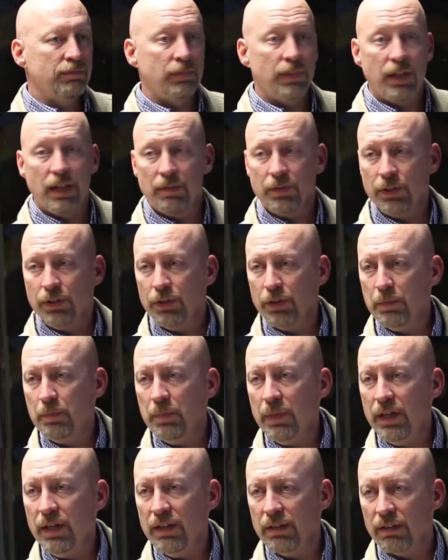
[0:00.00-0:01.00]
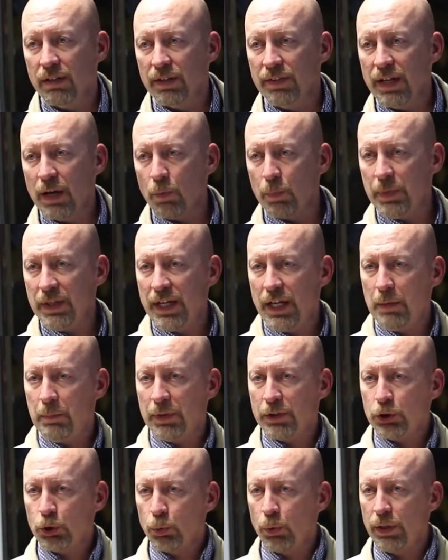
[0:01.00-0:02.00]
You'd have a good meal, and that became a
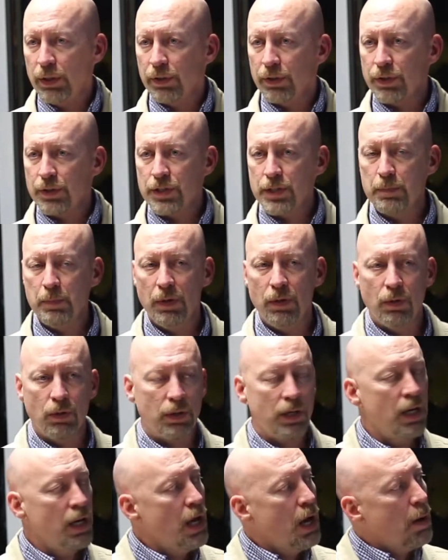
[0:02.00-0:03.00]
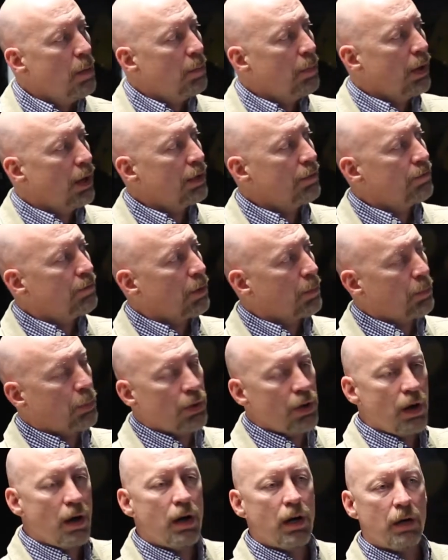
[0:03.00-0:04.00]
trigger to smoke. But for
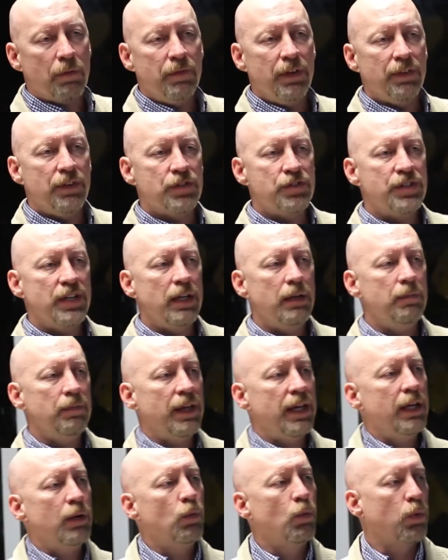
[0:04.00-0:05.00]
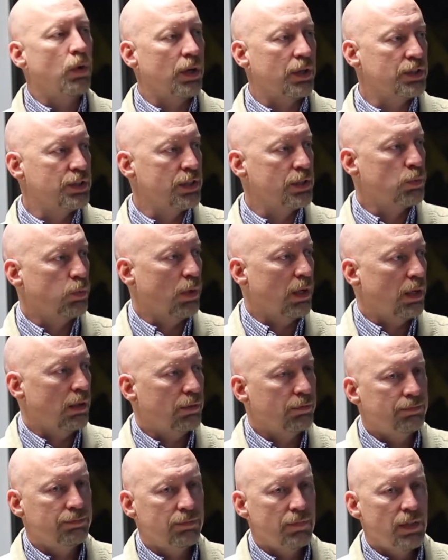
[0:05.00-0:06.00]
pornography, the same thing works as
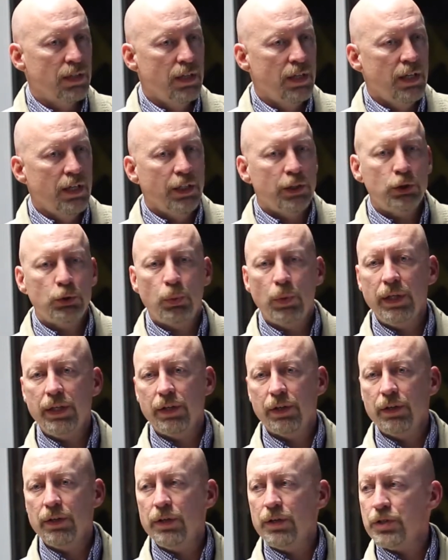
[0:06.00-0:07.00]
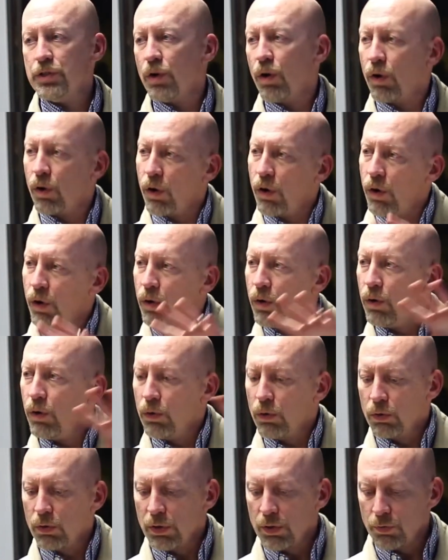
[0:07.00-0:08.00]
well. Triggers are
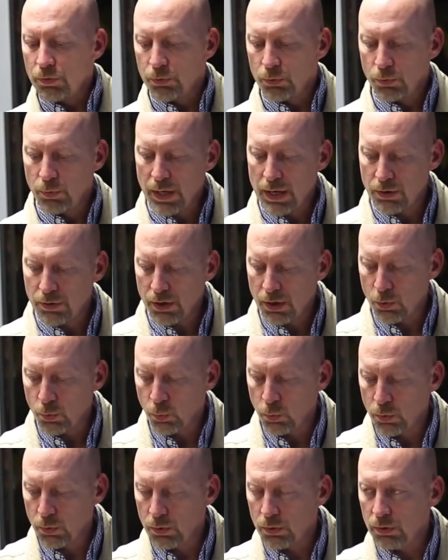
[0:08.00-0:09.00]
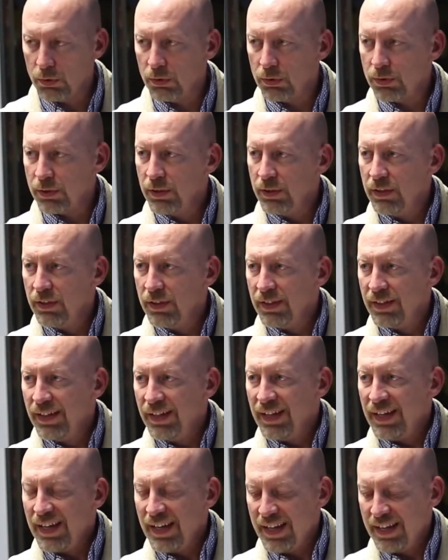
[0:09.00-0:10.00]
all throughout our world,
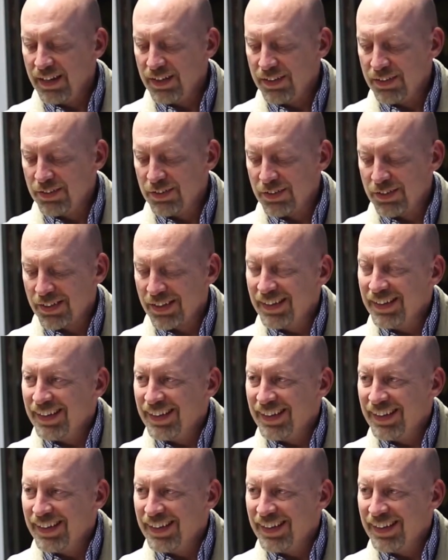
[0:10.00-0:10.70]
and